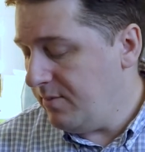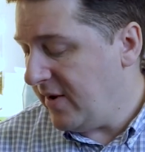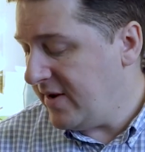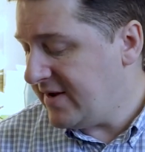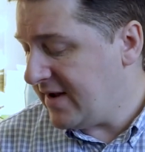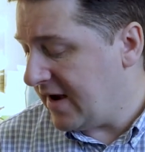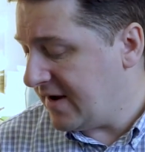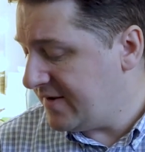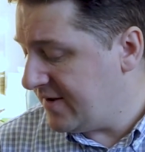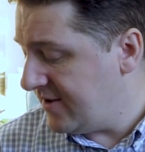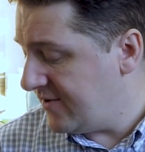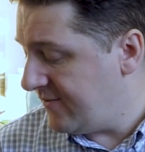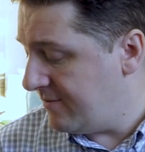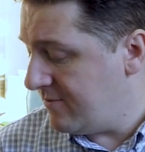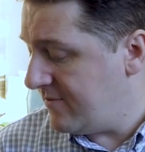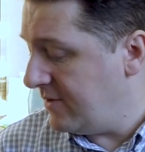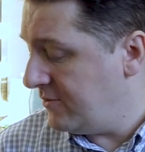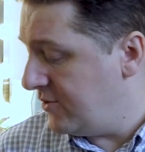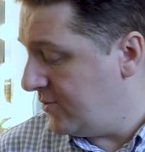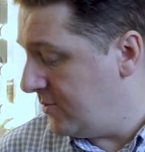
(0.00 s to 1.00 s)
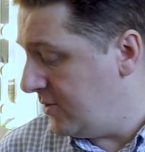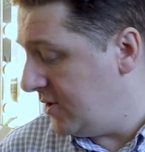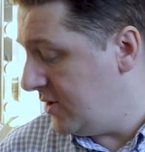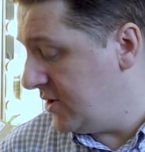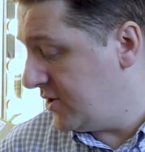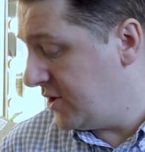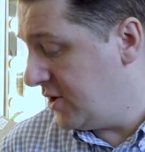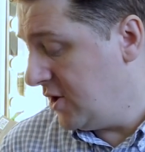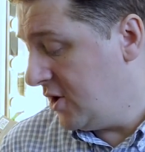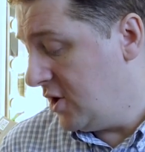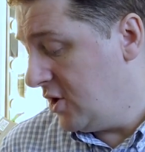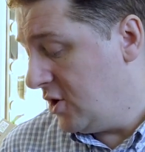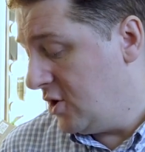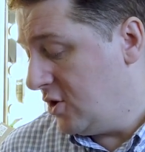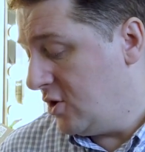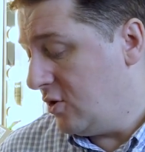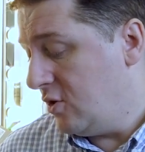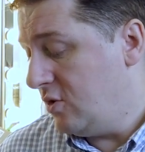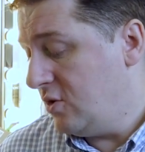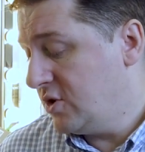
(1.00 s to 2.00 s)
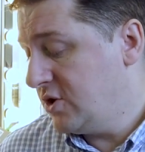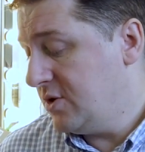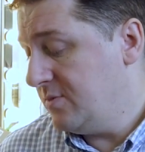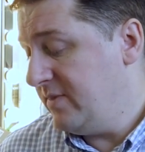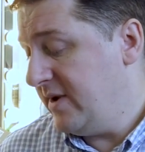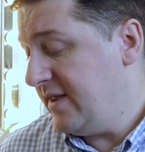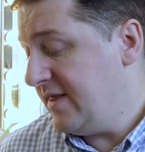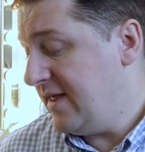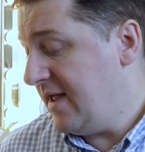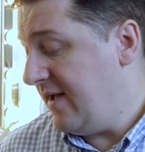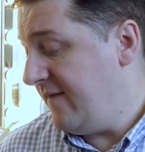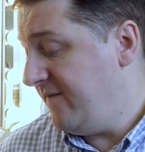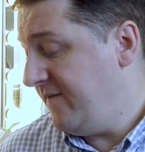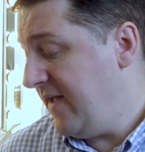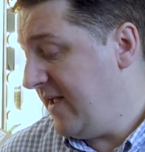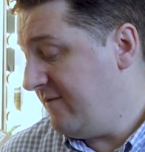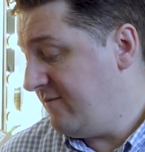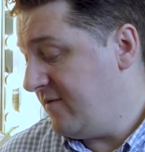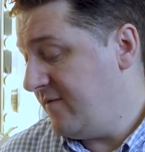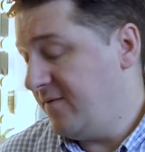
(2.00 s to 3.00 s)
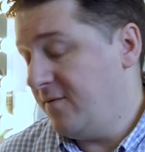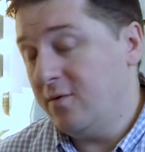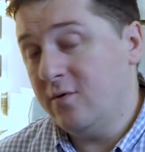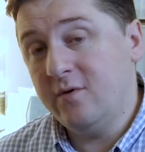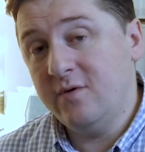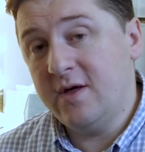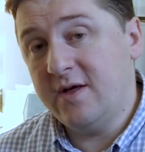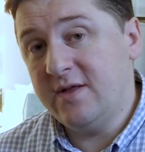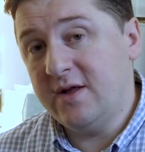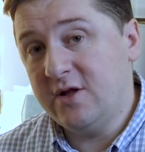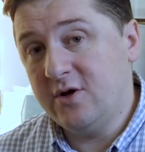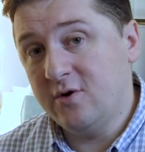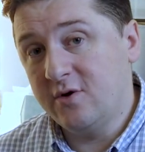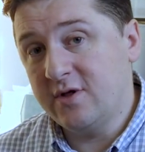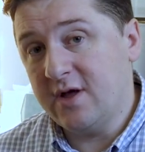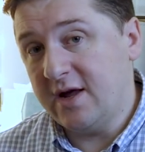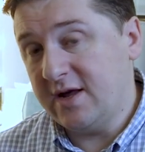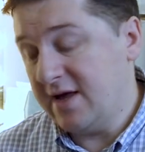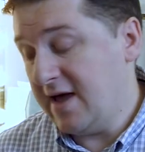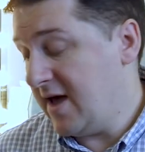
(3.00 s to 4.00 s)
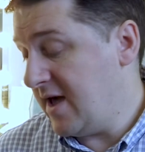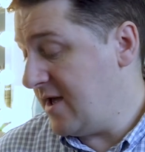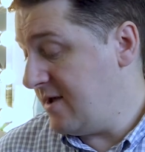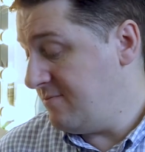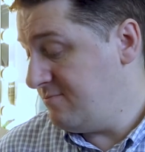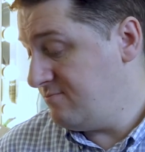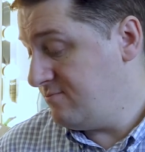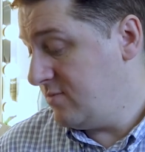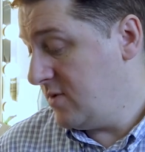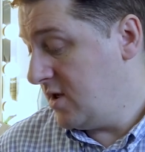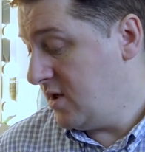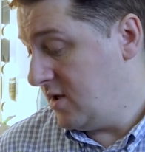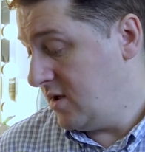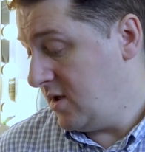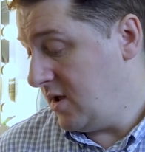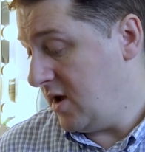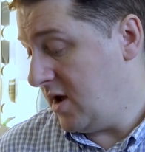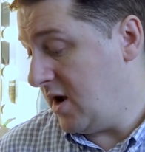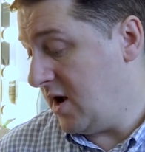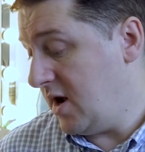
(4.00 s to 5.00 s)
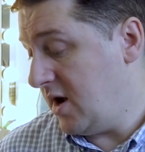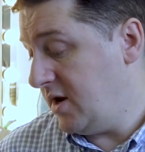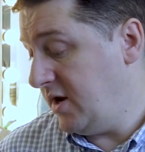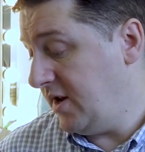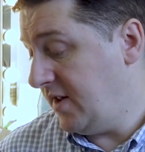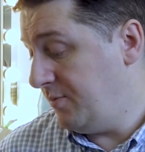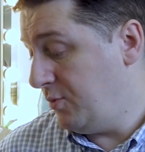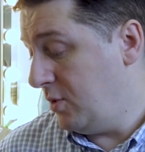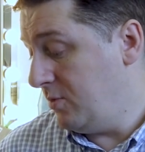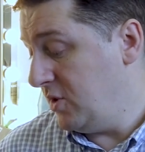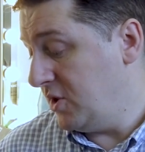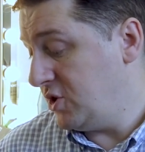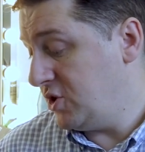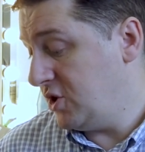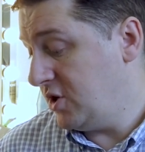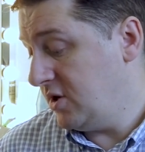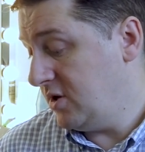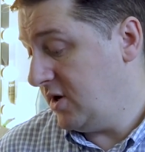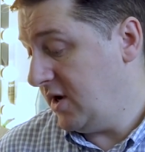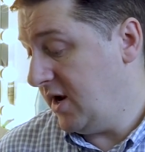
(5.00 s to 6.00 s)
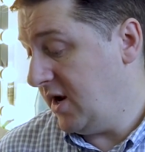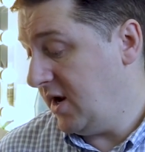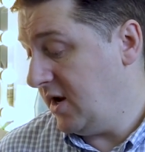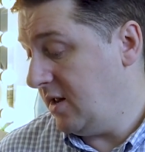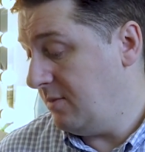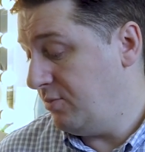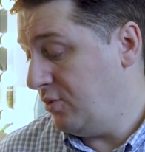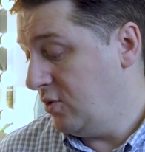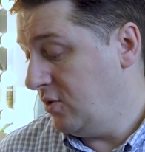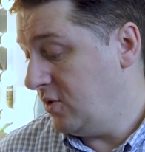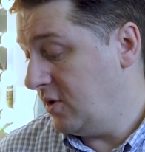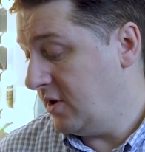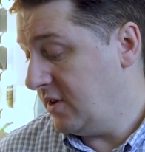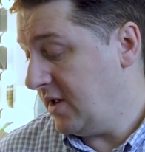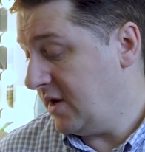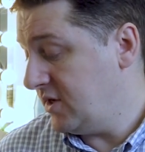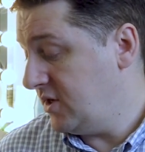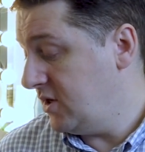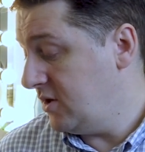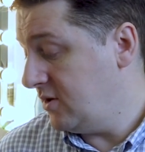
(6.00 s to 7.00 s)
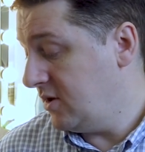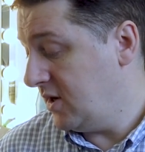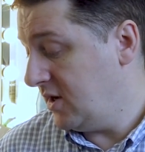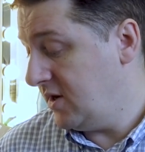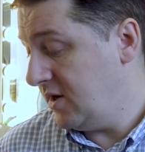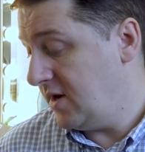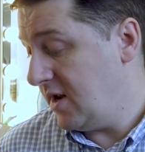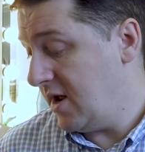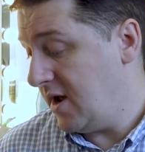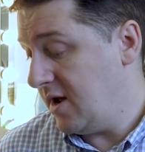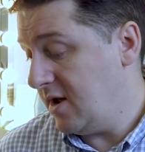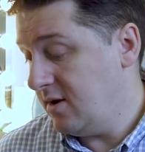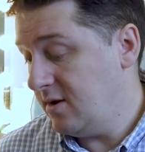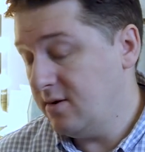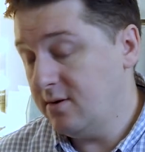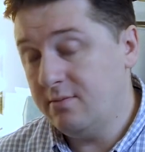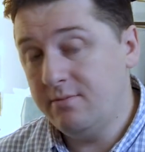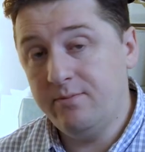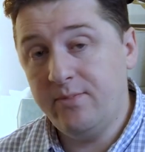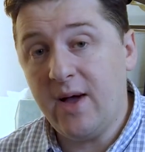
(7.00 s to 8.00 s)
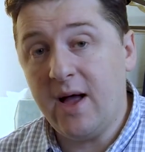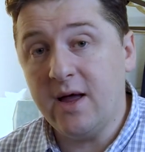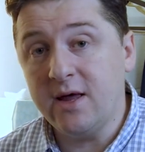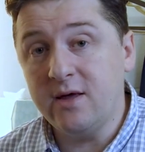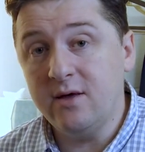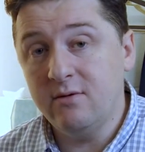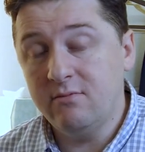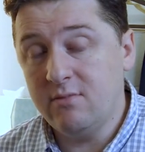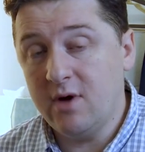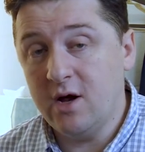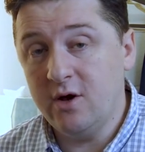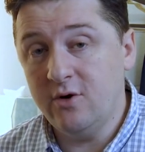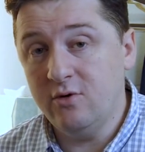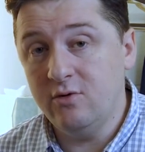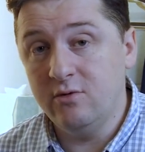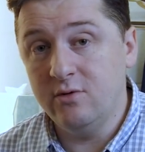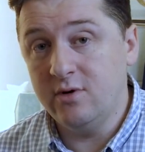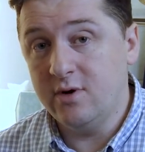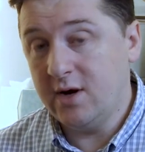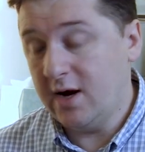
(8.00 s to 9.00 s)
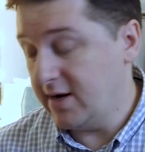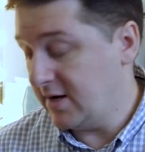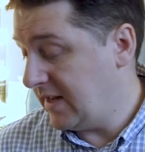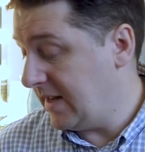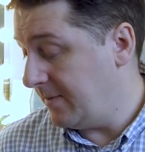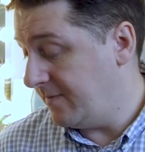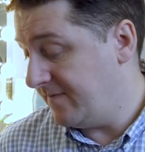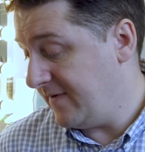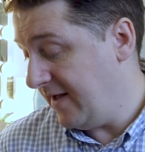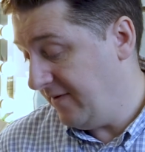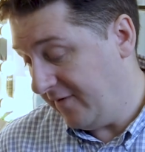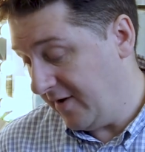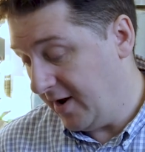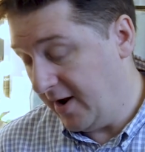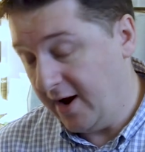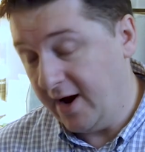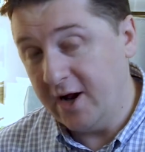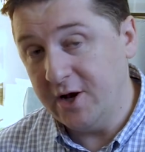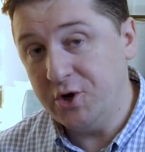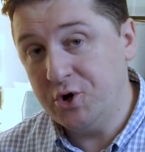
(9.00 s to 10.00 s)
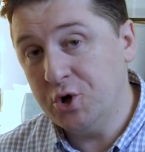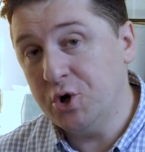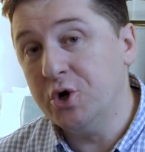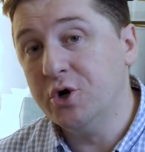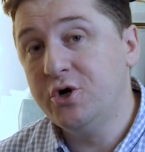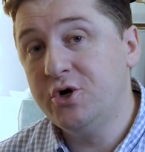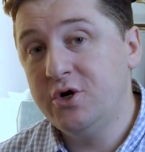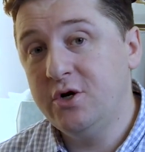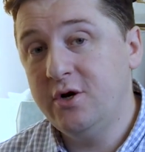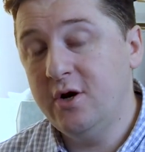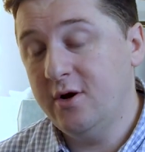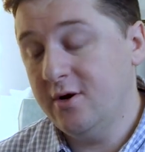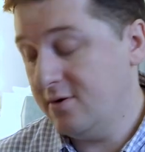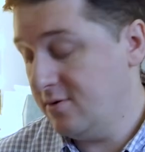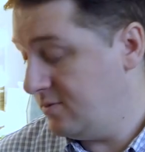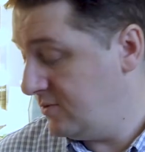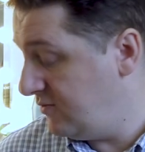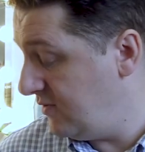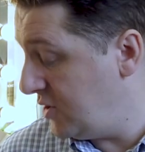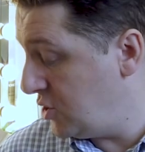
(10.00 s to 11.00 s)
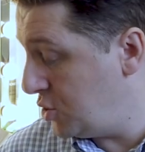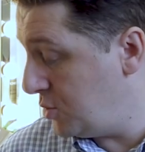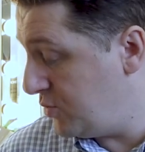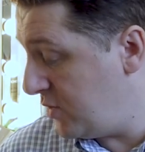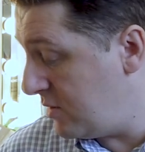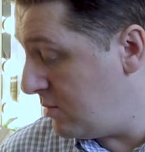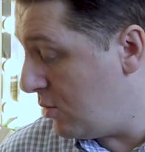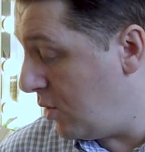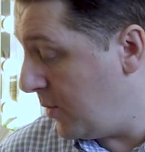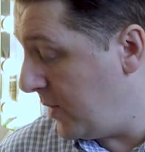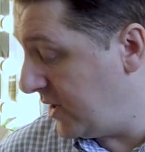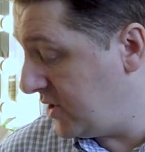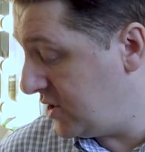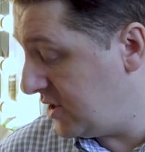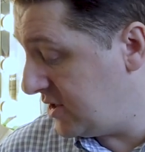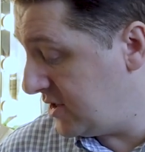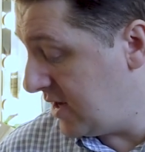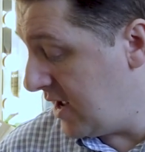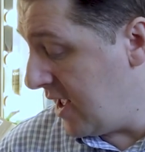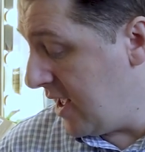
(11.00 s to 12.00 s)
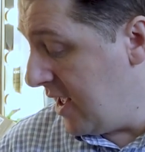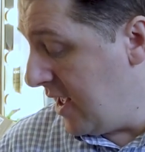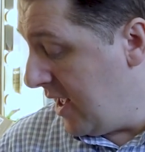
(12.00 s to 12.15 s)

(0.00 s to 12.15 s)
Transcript: Pentaxians from around the world all submit their favourite photo that they took that year. And it's published in a book that you can buy and own and keep forever and touch. You really should print more pictures.